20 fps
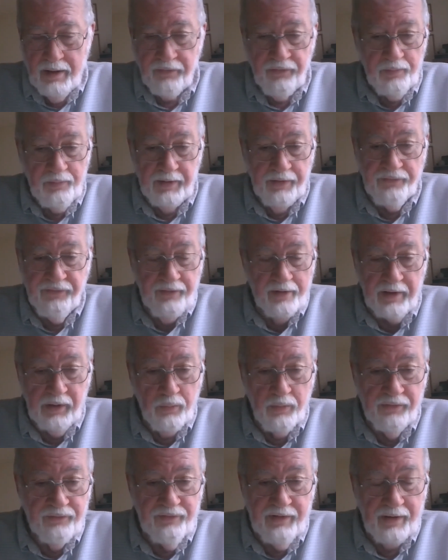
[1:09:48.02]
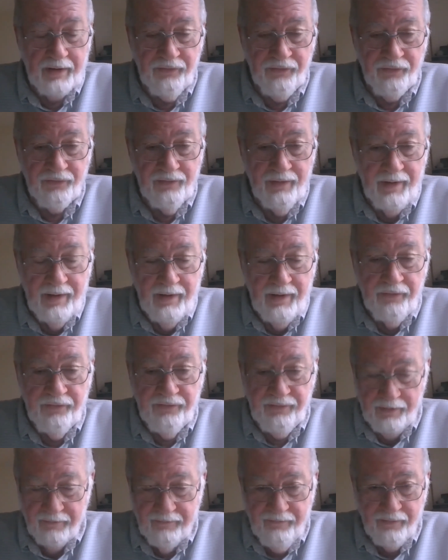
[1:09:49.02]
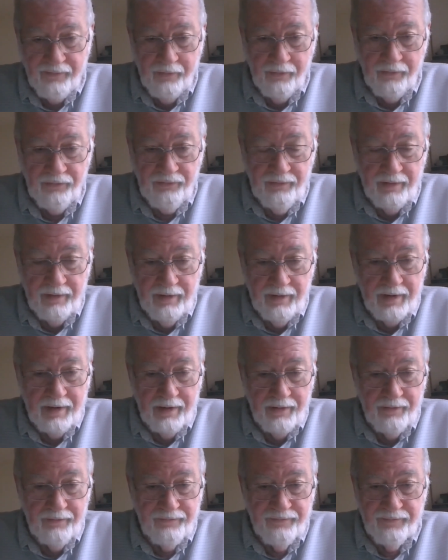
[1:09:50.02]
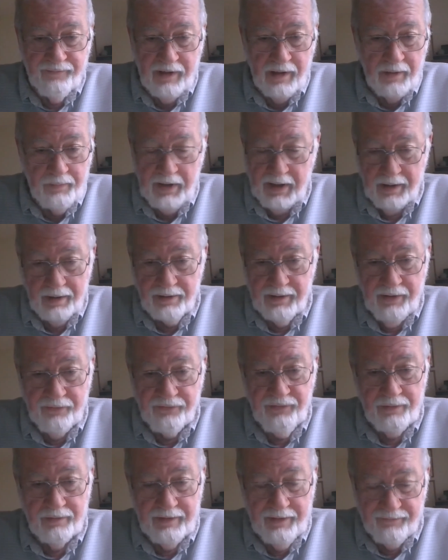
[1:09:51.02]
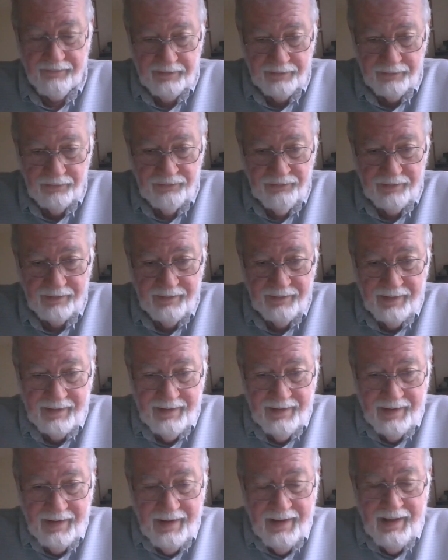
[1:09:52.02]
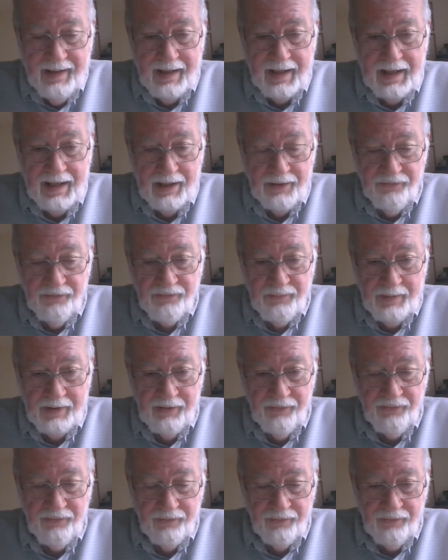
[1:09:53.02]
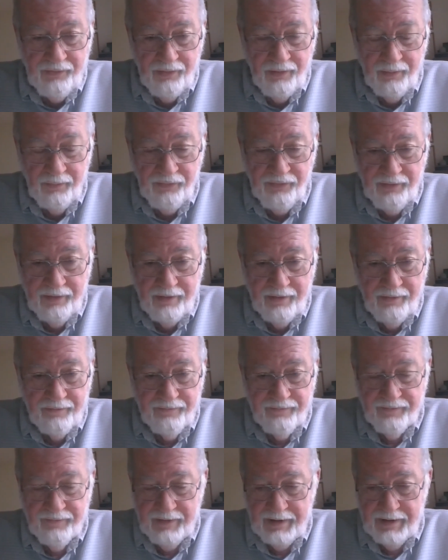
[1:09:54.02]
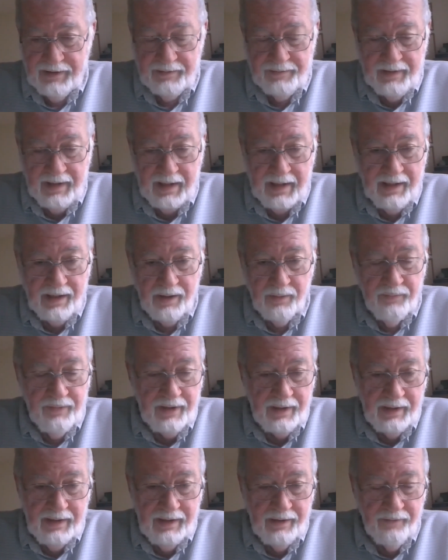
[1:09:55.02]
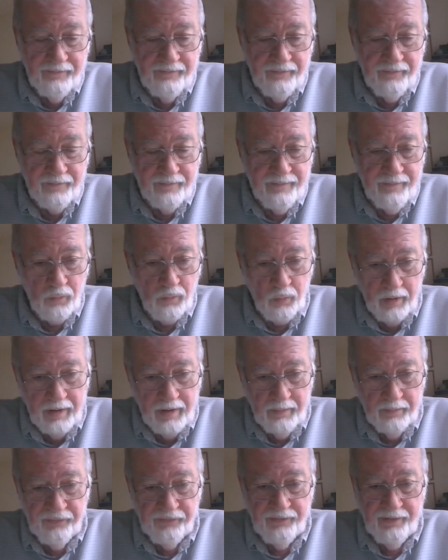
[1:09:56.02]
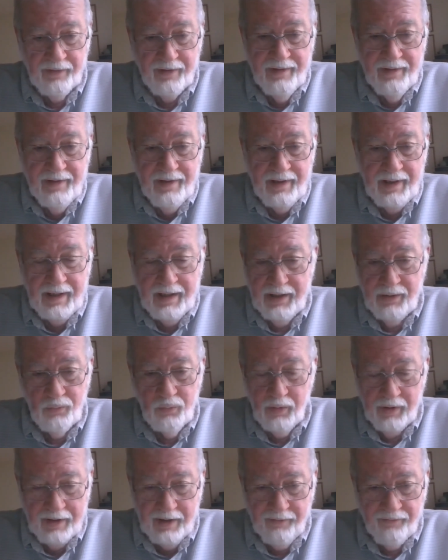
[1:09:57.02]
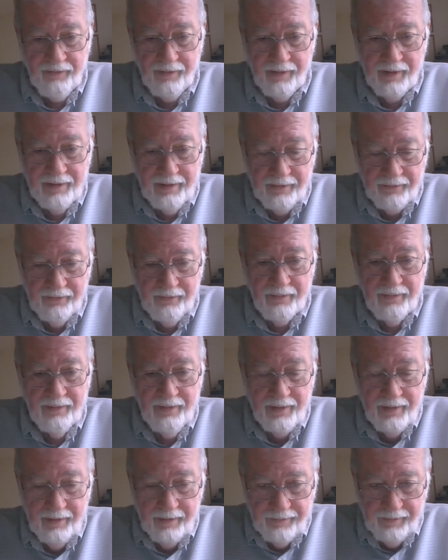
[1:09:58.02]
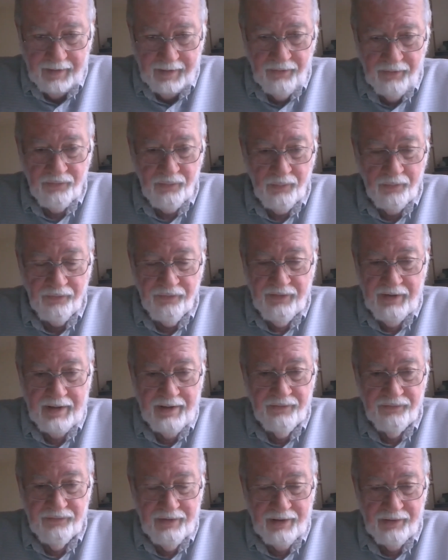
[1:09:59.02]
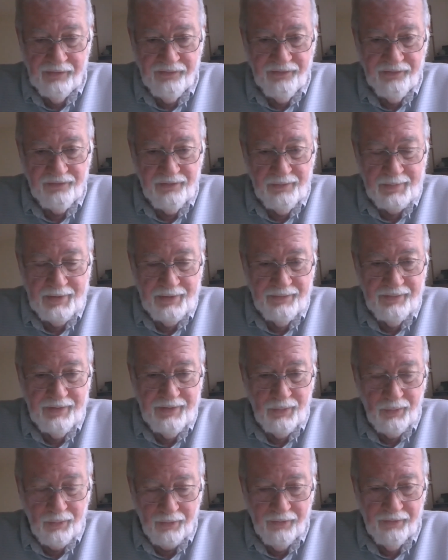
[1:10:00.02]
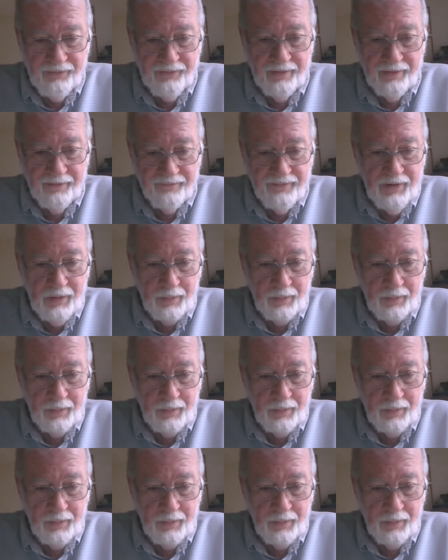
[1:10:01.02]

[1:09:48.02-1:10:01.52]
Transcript: explicitly rejects some version of biological evolution and speaks in terms of Adam, Eve, ribs, and whatever other things were said in Genesis about the origin